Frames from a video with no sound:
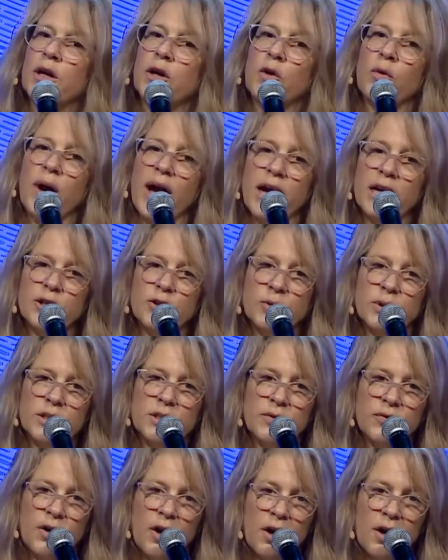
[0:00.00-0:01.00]

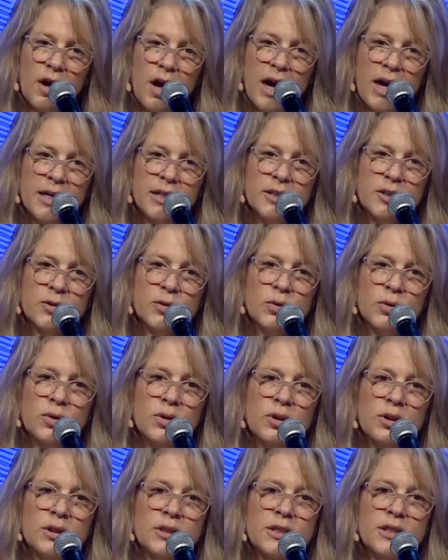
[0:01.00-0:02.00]
graduates of our high
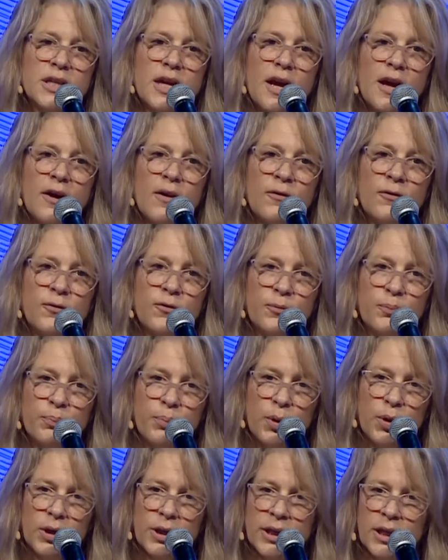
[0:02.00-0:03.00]
schools, of
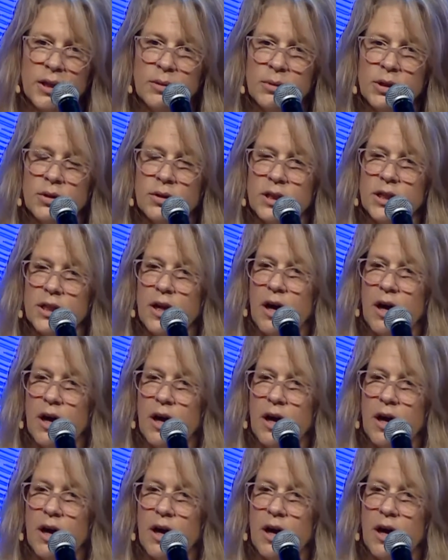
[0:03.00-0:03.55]
Portland Community